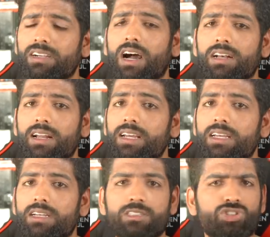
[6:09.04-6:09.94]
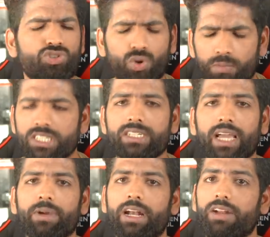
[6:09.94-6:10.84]
done. So much
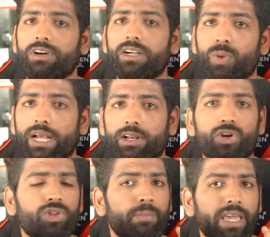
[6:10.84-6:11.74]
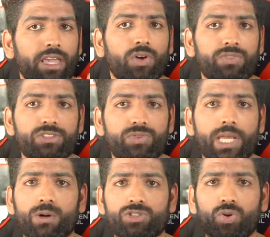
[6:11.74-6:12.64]
time and effort went into the making of this
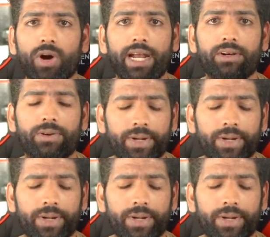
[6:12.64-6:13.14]
video, so I'd